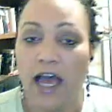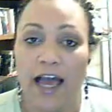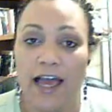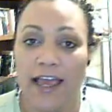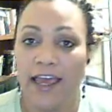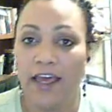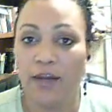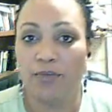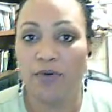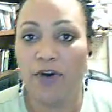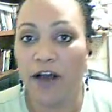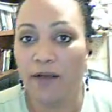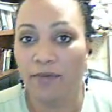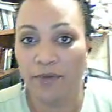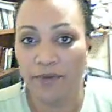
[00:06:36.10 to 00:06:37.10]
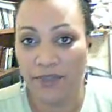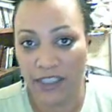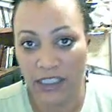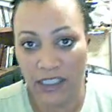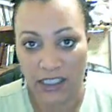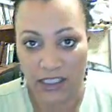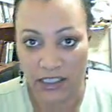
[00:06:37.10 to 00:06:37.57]
I had a problem with the
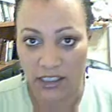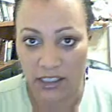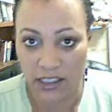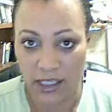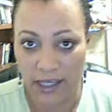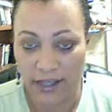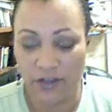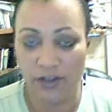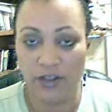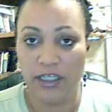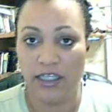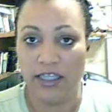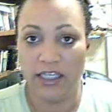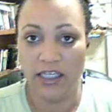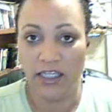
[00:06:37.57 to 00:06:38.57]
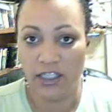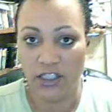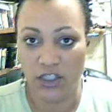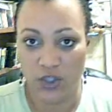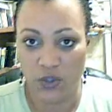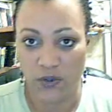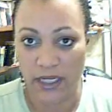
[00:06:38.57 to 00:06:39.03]
ends. I couldn't get the ends
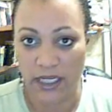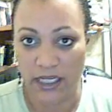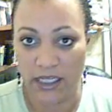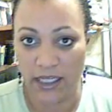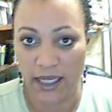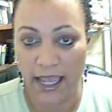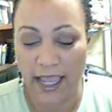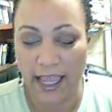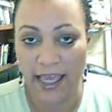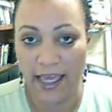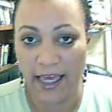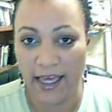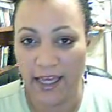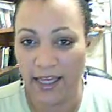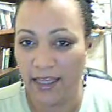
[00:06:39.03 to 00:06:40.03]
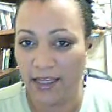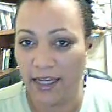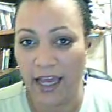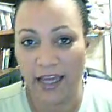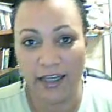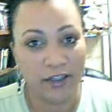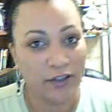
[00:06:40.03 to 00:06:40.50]
straight, and
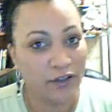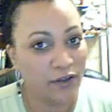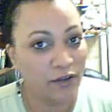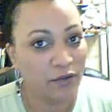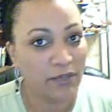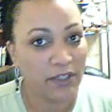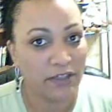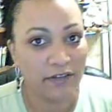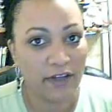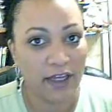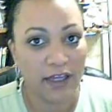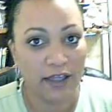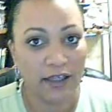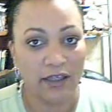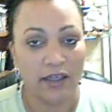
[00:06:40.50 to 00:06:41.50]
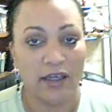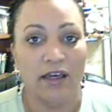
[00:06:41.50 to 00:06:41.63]
I knew because I